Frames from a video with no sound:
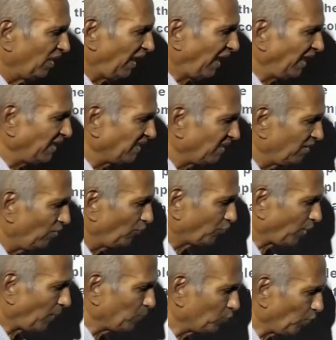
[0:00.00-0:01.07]
And
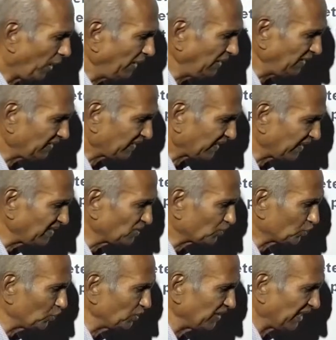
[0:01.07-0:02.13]
from one
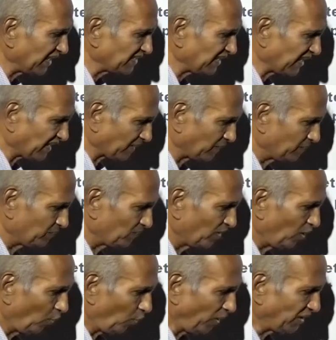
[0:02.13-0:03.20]
crest to the other,
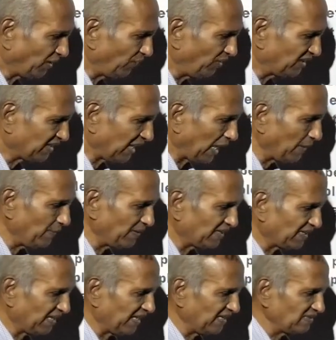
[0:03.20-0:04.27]
whatever time
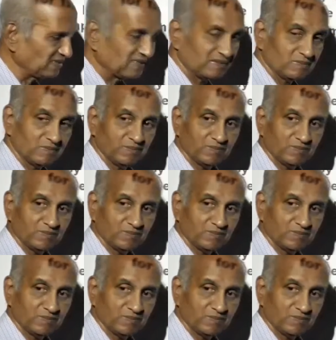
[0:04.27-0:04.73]
it takes,